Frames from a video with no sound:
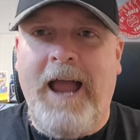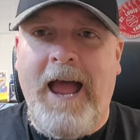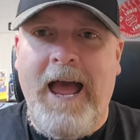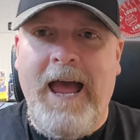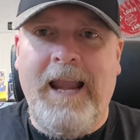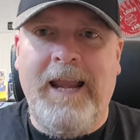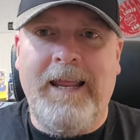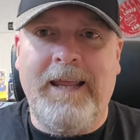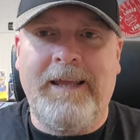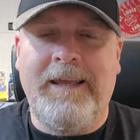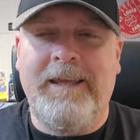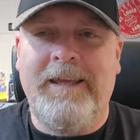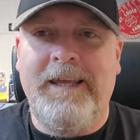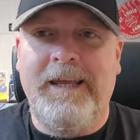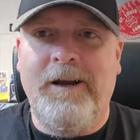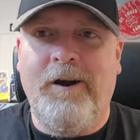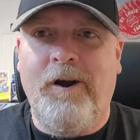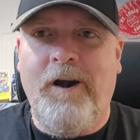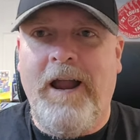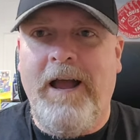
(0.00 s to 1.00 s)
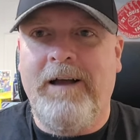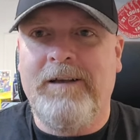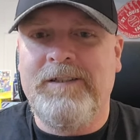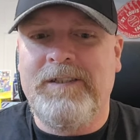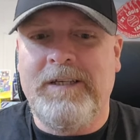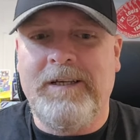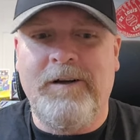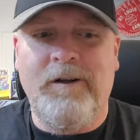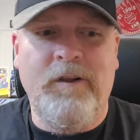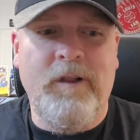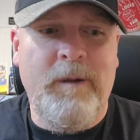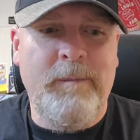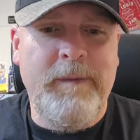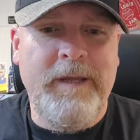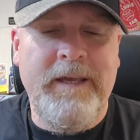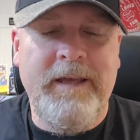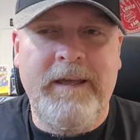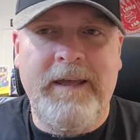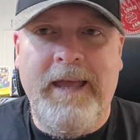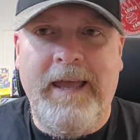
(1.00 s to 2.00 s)
attic in our house in
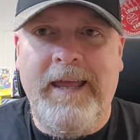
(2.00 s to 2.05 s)
Columbia,